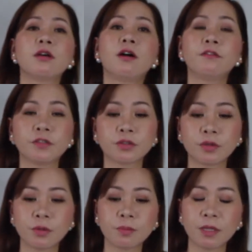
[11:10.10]

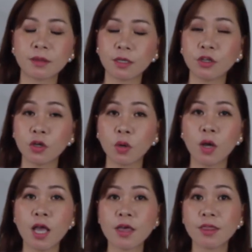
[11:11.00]
officer. But
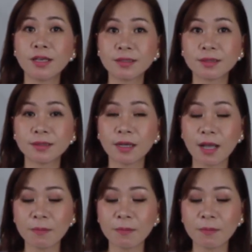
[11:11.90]
the